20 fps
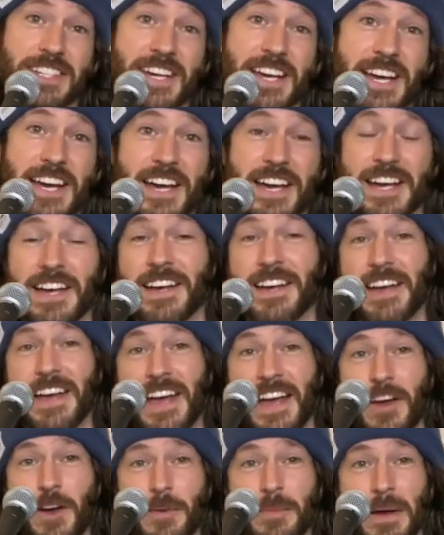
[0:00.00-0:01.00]

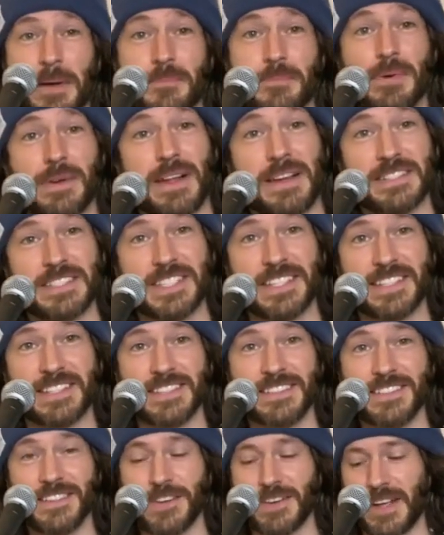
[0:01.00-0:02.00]
I hope I'm
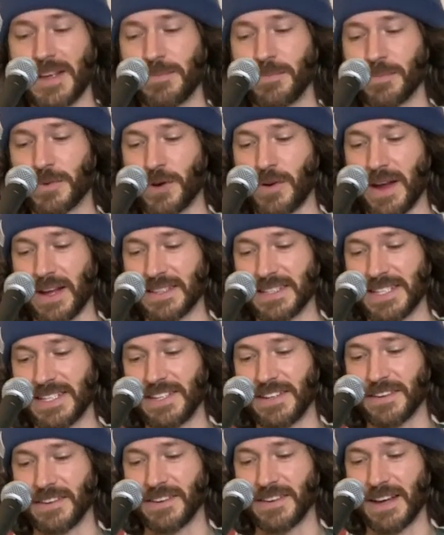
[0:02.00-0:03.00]
pronouncing your name correctly
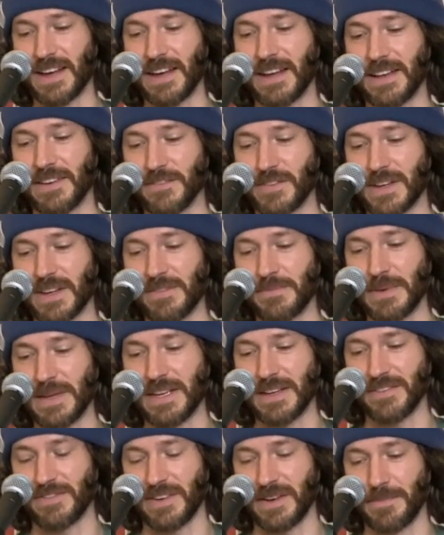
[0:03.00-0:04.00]
here, and forgive
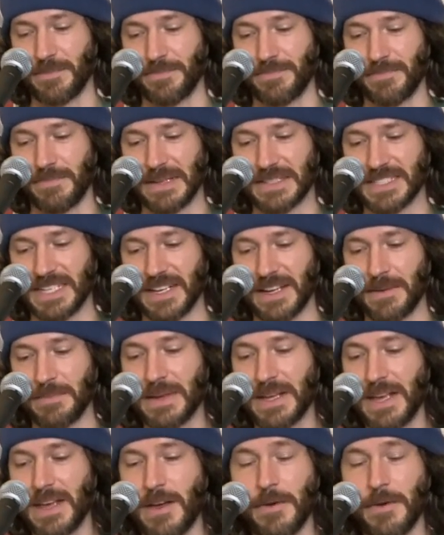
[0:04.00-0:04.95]
me if I'm messing it up.